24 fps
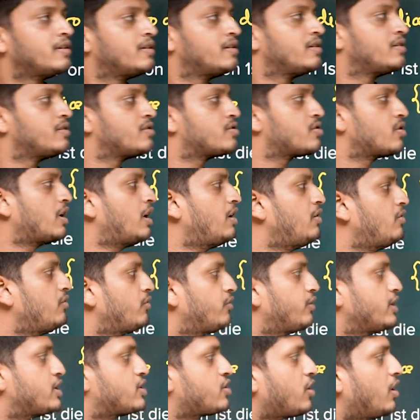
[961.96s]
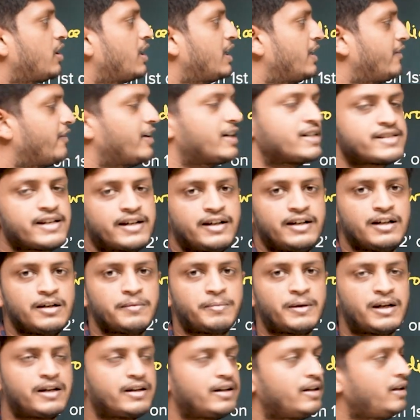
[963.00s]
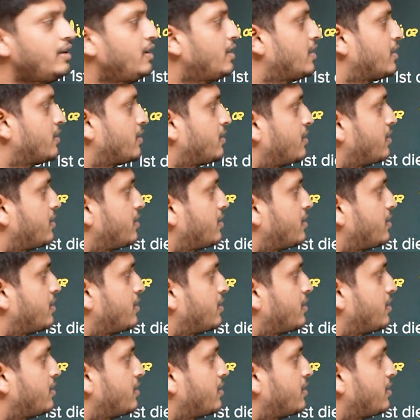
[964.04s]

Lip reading: So now which all events are independent?